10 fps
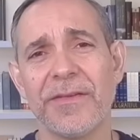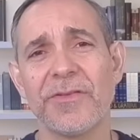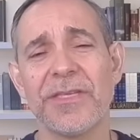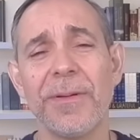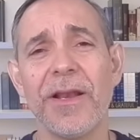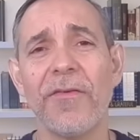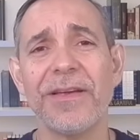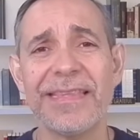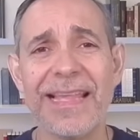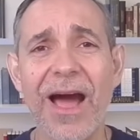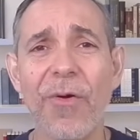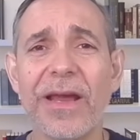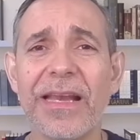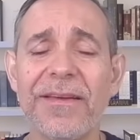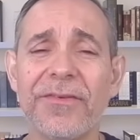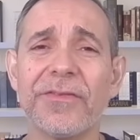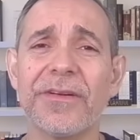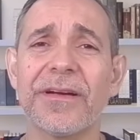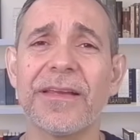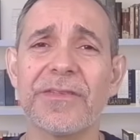You see, beloved, now I live
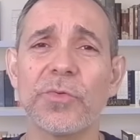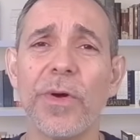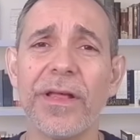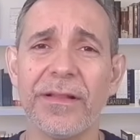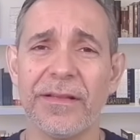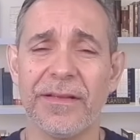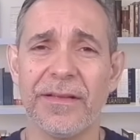under His will.